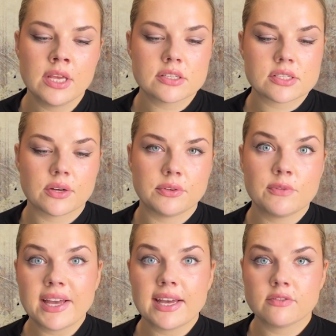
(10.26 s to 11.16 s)
So you
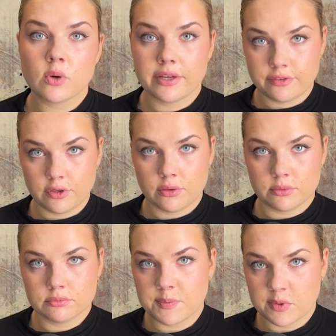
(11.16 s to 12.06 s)
might have quite a few
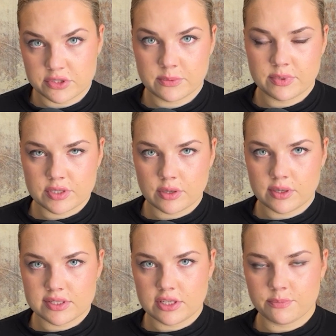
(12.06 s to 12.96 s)
reporting
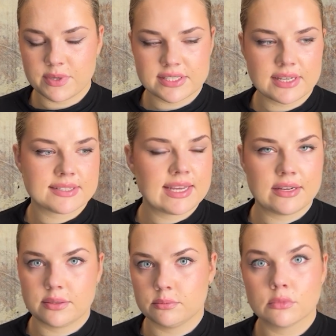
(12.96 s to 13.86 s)
personas in your business.
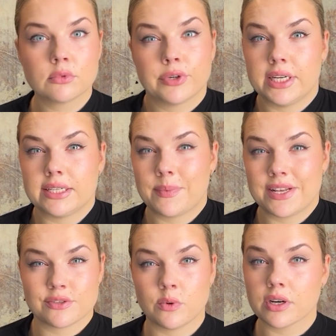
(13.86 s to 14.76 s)
It really
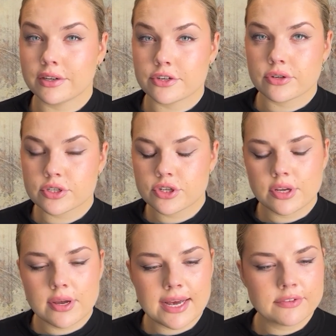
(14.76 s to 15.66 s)
depends on what kind of structure
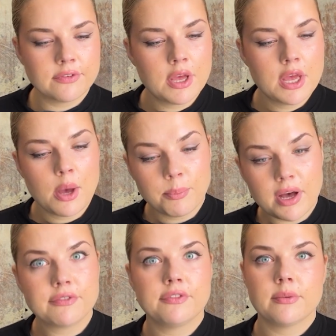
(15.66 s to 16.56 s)
you have,
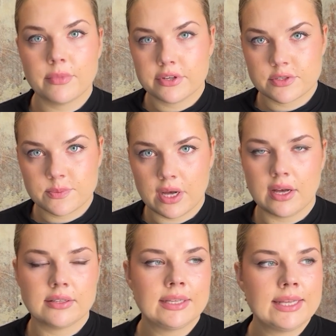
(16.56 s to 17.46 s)
but for the most
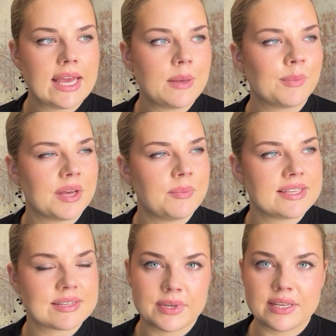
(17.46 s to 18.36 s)
part, it might be
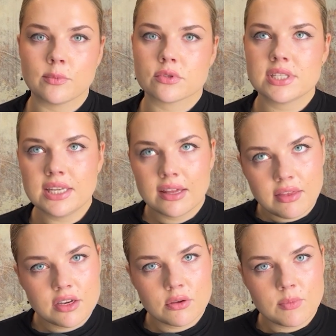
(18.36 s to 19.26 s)
somebody more senior
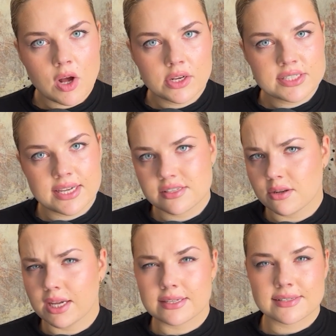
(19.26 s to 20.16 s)
than you in marketing, so
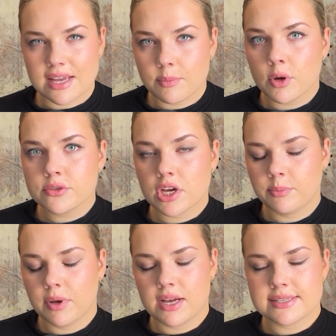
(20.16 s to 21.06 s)
like a CMO
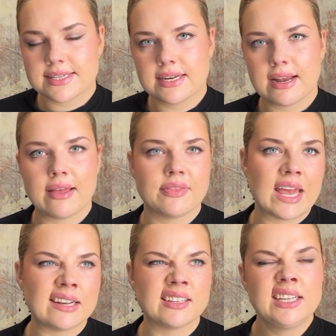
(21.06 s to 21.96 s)
type person, and
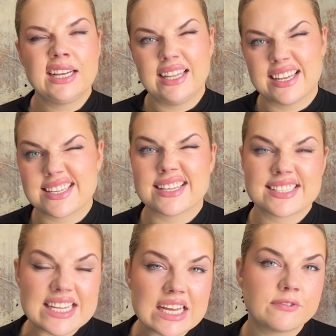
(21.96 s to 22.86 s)
then let's say a
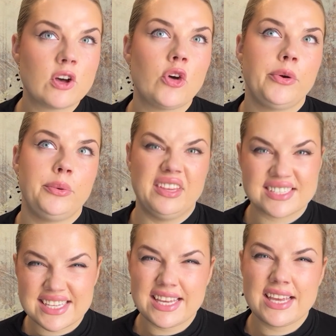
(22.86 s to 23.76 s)
CFO, the
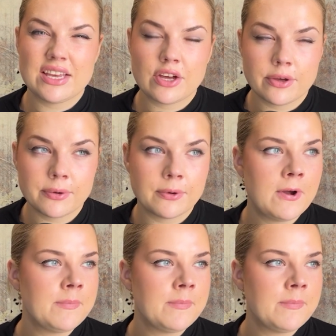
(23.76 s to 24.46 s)
CEO,